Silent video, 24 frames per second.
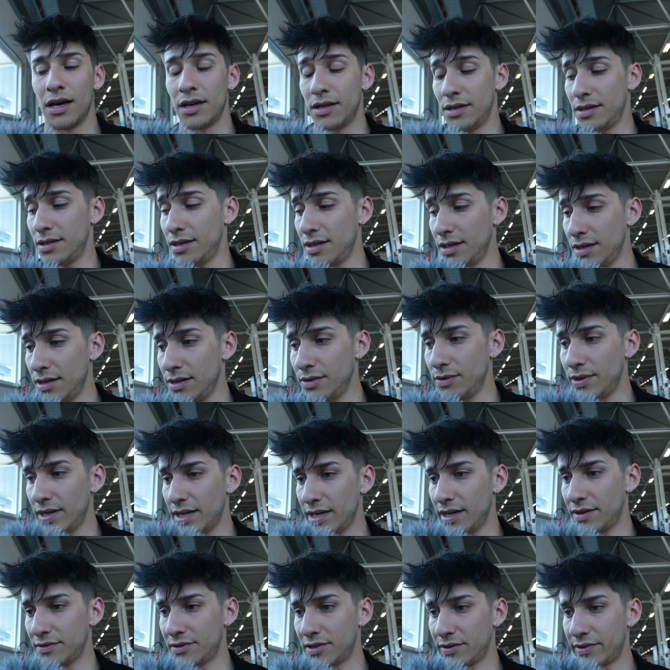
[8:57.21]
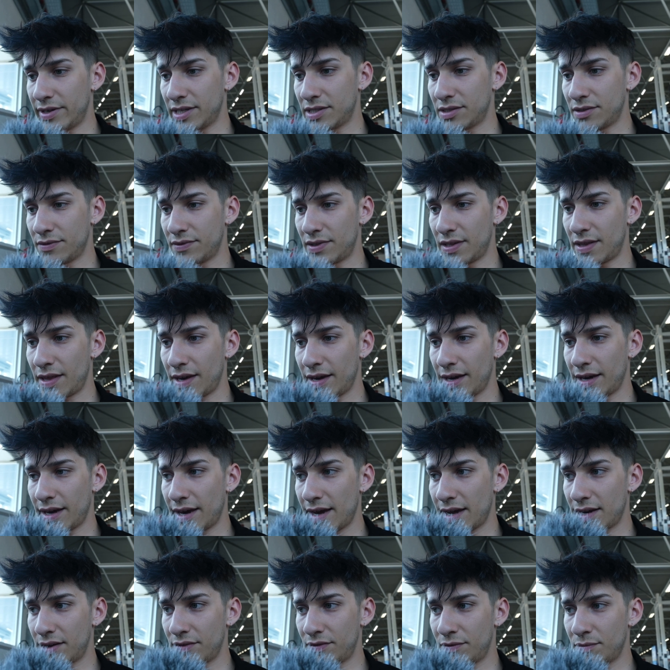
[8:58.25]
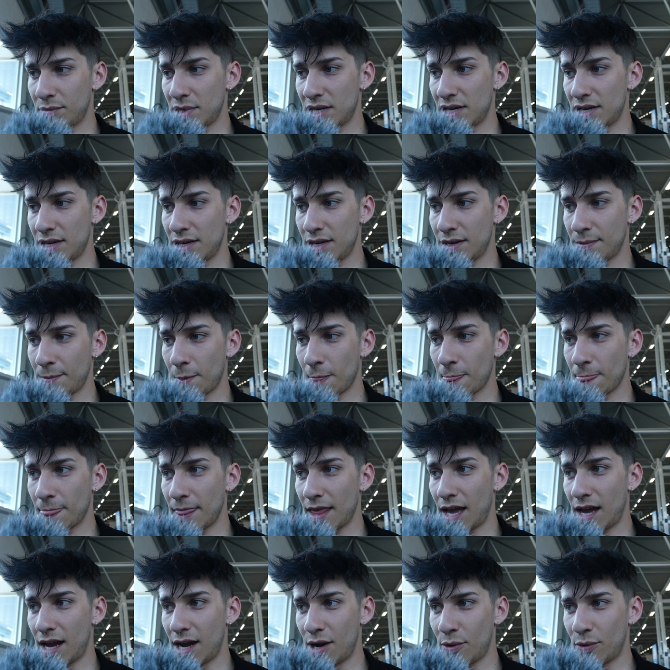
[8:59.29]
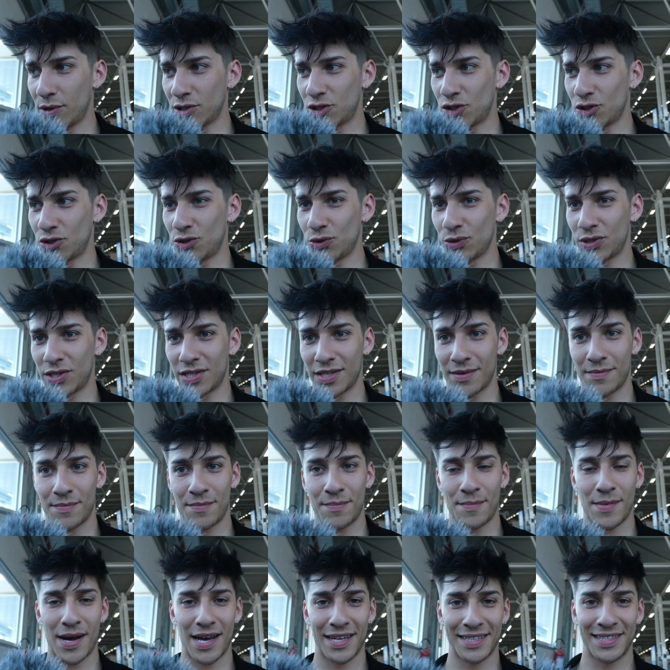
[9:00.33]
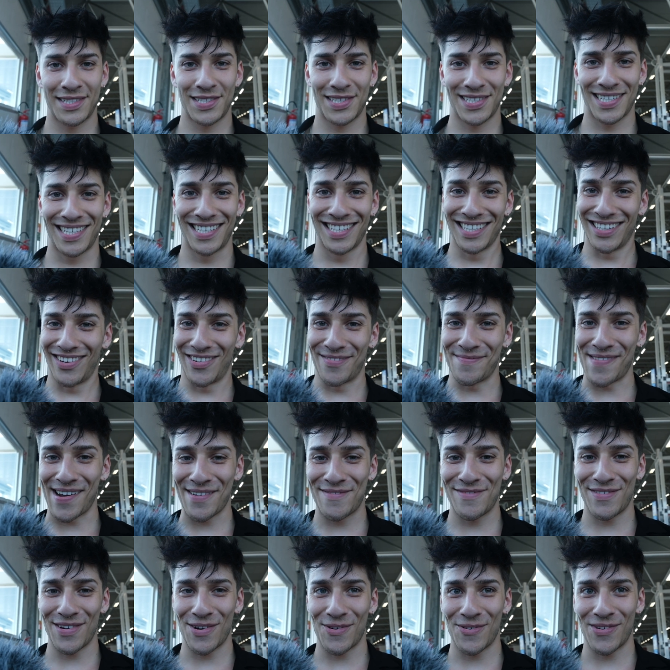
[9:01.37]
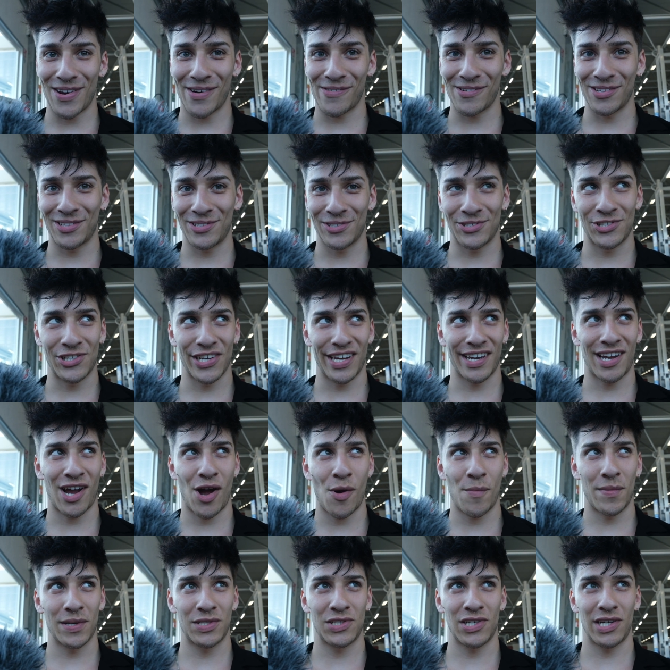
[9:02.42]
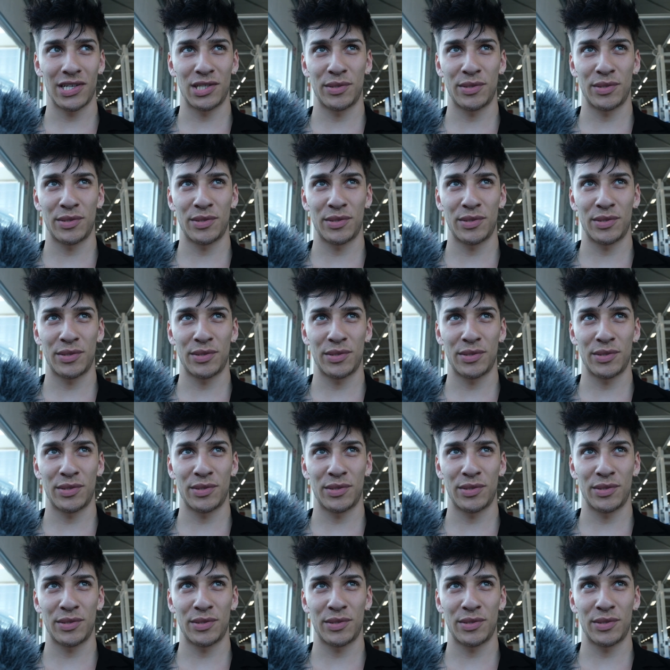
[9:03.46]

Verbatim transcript: Now I have the rest of the day ahead of me. I want to do some maths on my phone. I want to check how much I